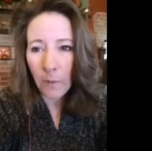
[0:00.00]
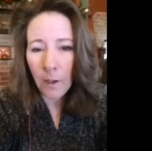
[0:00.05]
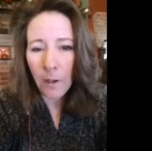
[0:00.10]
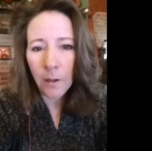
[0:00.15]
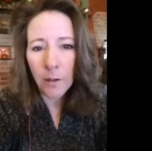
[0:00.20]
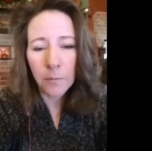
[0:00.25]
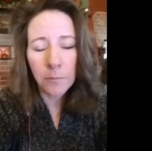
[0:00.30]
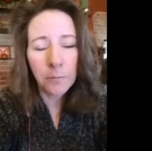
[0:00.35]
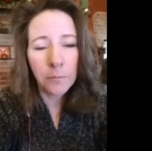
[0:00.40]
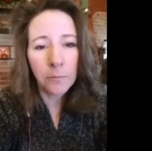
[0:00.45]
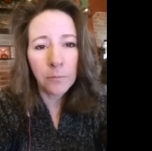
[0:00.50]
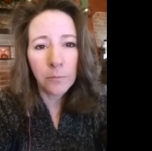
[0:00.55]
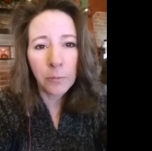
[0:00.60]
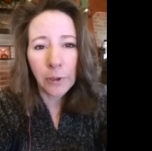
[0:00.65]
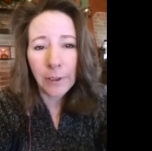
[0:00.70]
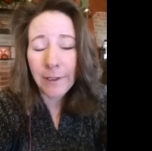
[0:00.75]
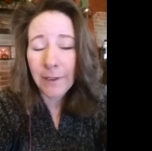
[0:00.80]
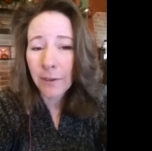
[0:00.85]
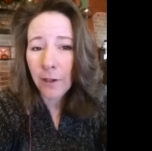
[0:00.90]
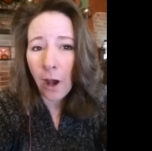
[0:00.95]
Um,
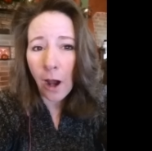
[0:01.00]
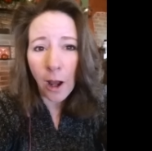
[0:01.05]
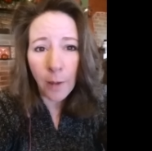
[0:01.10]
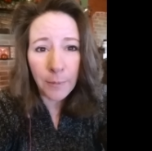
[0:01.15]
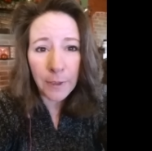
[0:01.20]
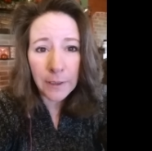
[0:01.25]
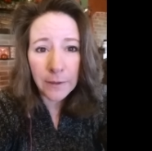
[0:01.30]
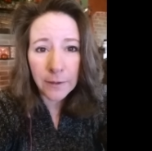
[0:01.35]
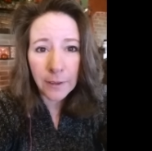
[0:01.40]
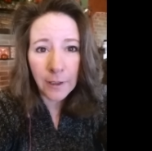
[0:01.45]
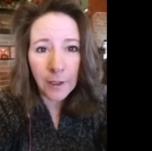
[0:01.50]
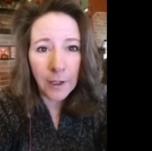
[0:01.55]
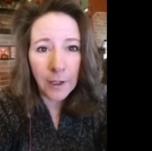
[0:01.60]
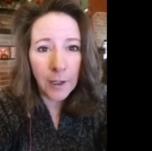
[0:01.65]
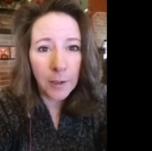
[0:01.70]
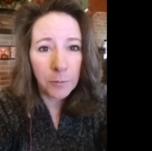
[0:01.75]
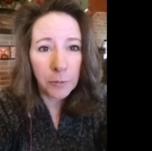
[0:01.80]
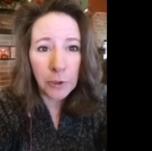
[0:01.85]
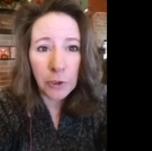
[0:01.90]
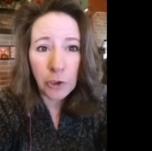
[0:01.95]
please comment.
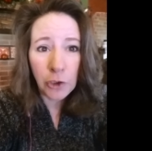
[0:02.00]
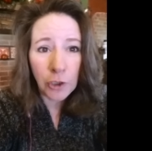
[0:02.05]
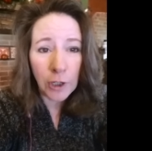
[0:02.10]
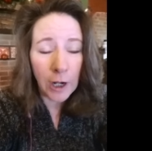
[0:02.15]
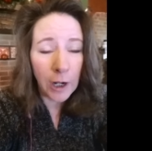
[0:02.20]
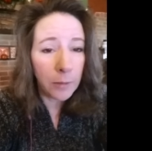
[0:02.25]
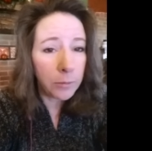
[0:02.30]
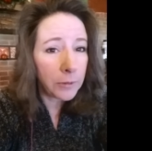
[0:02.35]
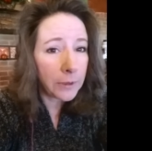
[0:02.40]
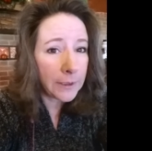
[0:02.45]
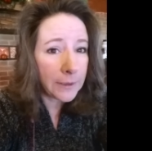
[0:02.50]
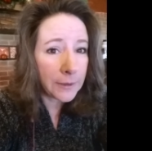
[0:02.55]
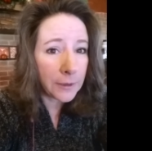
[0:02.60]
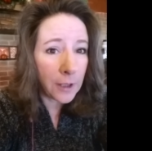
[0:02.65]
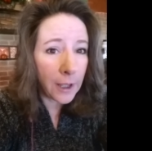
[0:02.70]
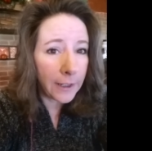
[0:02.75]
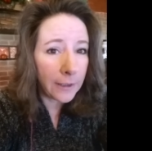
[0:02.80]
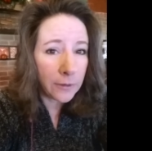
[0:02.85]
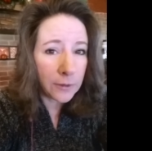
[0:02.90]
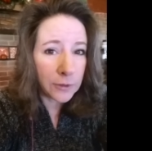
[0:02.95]
Please share. Please
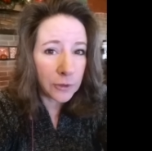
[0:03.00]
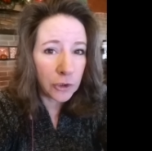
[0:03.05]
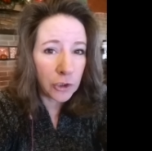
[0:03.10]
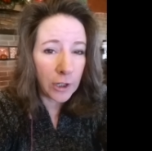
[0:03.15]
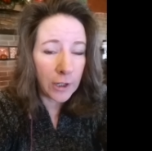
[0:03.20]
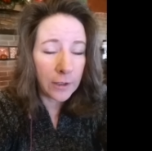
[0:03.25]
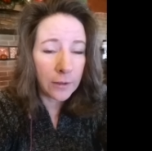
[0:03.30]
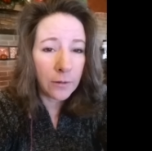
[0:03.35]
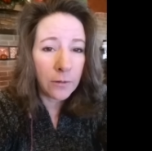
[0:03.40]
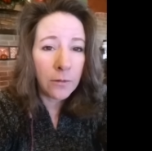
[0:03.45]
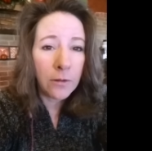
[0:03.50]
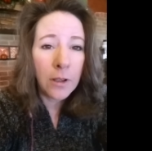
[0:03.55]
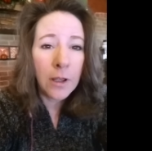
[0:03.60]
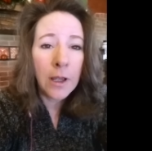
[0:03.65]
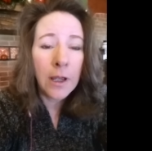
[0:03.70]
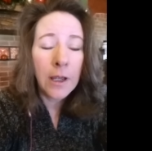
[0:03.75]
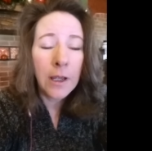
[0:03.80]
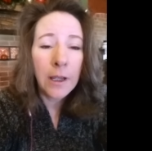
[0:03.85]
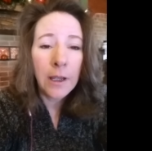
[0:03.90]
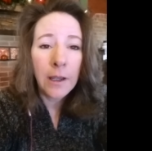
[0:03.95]
like this channel.
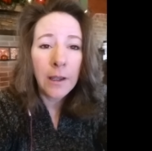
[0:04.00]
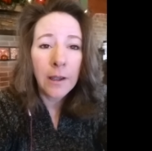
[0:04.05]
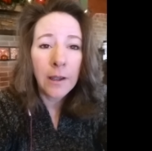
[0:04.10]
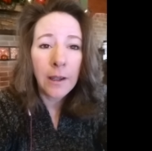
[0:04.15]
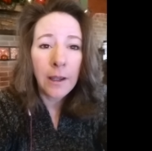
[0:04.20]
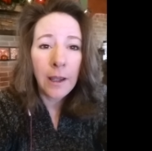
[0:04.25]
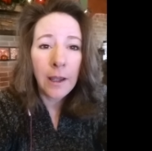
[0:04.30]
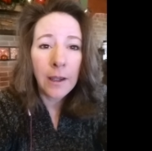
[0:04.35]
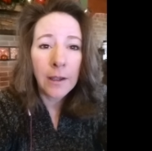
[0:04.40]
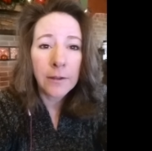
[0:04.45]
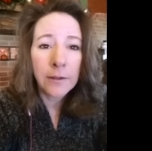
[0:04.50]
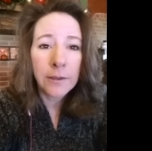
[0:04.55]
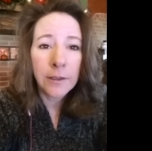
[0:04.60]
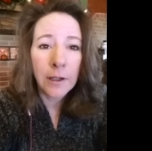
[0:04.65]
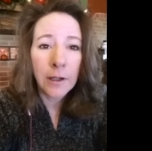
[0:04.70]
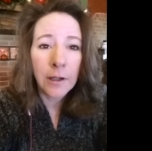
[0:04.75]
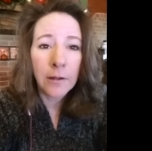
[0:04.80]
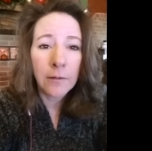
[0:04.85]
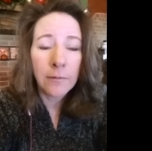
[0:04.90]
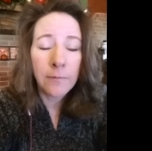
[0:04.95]
And
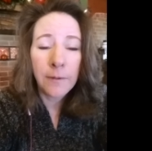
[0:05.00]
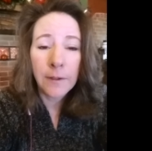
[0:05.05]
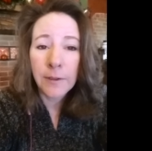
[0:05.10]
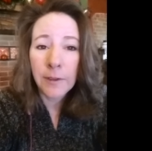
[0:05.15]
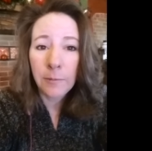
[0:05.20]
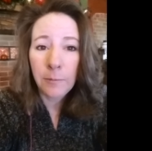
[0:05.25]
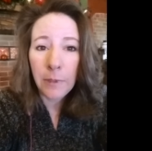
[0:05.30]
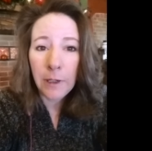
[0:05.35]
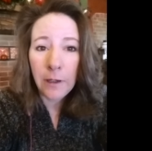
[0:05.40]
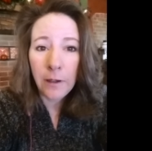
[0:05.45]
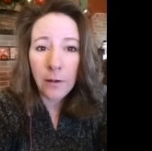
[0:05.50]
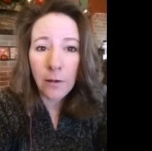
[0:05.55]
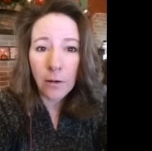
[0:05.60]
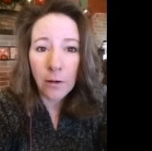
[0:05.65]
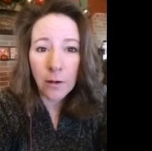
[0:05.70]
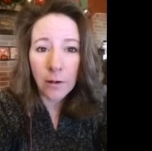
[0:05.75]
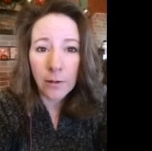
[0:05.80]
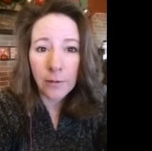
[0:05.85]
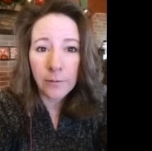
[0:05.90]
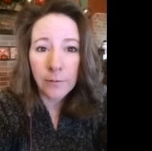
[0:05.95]
uh, visit me
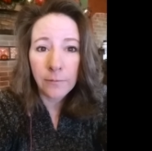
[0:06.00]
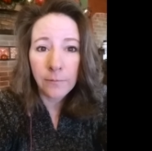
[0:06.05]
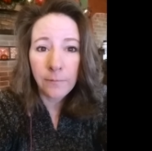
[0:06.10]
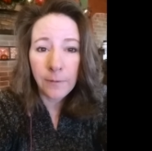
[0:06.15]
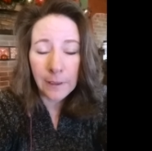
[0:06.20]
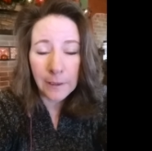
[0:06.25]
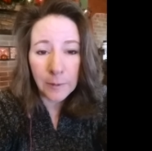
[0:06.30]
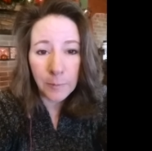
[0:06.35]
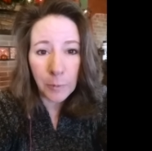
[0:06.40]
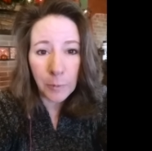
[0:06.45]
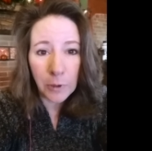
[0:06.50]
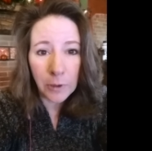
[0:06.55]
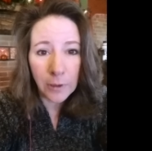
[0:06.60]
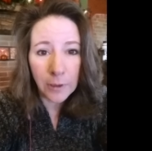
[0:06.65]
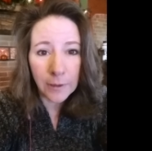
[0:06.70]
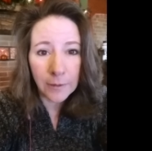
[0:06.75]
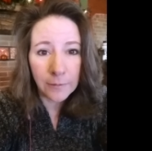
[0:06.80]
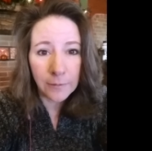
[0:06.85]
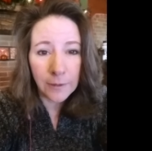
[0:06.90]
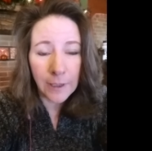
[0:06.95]
on Facebook,
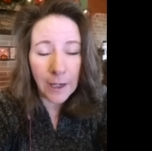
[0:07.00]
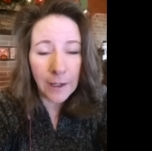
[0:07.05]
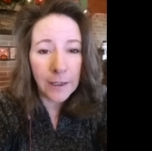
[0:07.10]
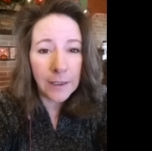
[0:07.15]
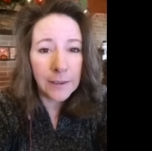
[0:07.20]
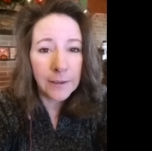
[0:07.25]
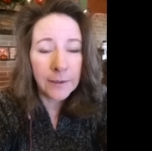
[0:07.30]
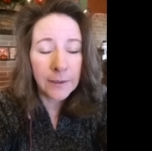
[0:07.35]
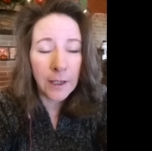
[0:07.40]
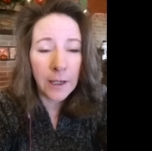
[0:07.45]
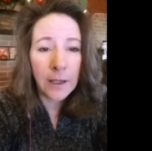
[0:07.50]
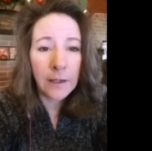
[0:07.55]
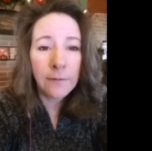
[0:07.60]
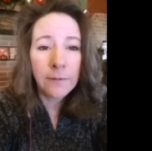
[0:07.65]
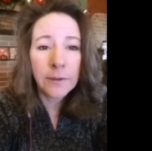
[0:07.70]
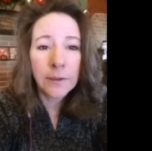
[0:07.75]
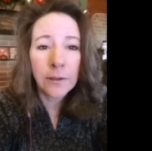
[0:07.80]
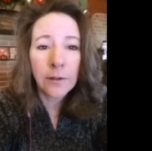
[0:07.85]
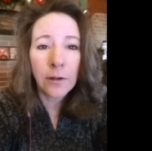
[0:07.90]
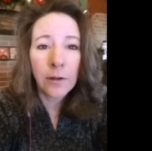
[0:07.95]
uh, Yet He
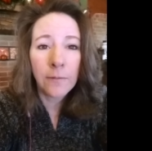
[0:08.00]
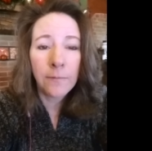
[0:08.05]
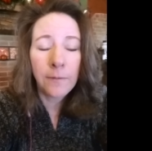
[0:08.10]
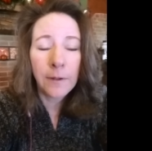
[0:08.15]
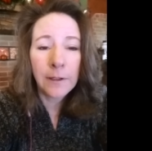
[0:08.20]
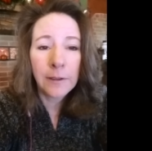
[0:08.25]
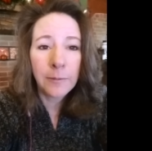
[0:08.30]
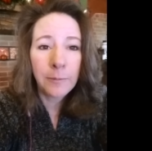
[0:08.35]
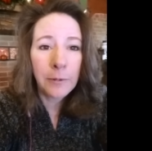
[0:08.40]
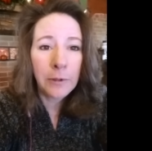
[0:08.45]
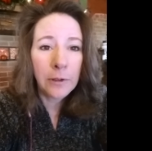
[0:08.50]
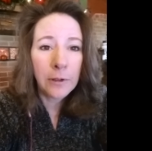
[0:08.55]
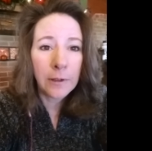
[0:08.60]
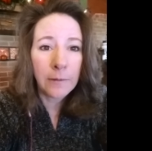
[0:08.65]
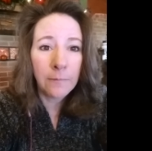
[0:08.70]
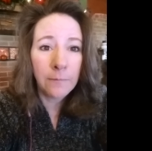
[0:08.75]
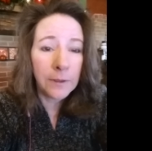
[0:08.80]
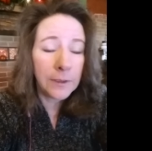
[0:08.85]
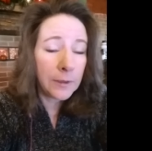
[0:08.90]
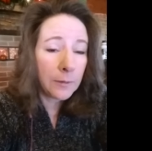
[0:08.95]
Saves on Facebook,
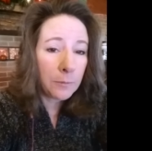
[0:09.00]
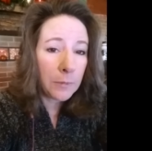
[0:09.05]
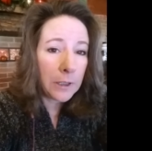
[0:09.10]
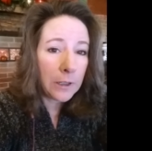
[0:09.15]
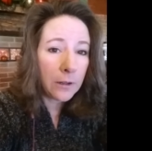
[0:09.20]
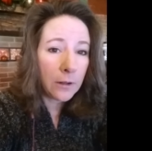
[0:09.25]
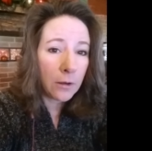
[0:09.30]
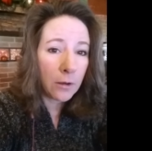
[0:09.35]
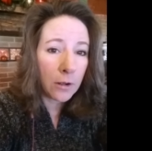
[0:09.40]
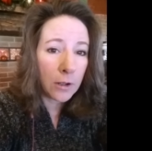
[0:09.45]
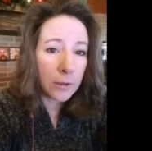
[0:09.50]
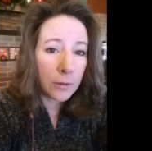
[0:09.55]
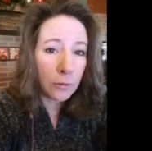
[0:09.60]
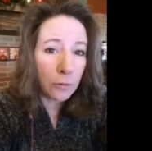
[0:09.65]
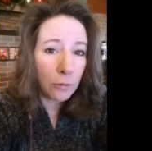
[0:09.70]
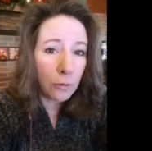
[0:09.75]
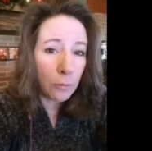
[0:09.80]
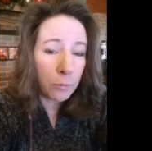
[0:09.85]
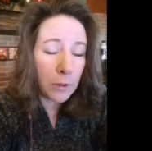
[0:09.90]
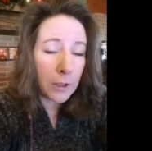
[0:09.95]
and visit me on
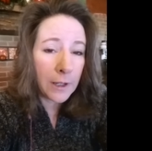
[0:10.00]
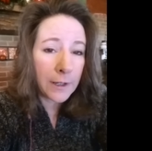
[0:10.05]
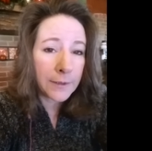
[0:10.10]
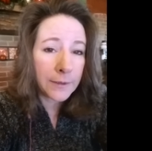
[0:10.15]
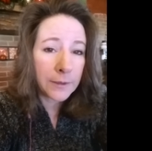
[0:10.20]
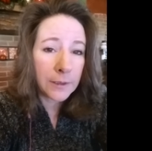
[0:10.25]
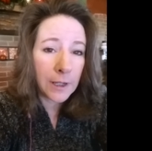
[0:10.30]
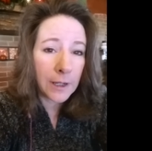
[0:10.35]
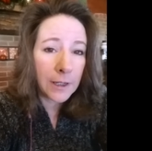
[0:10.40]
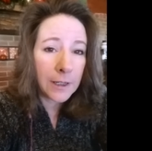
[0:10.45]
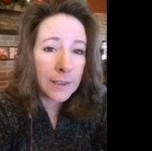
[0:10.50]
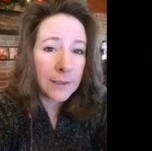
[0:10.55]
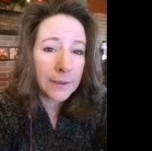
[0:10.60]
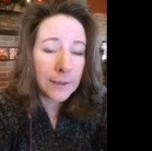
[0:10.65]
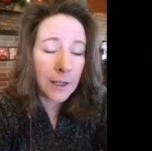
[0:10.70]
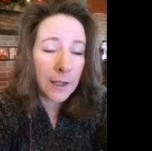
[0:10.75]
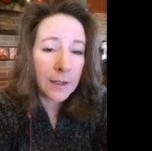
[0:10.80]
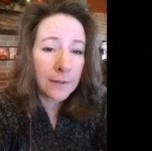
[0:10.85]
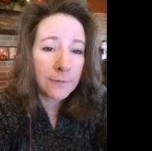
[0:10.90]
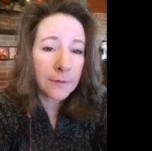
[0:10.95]
Google Plus, Yet He
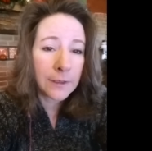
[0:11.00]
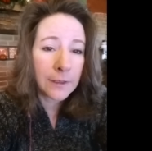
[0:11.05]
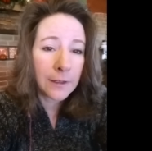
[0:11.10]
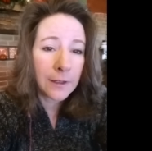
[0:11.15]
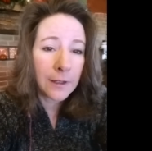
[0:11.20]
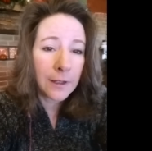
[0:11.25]
Saves.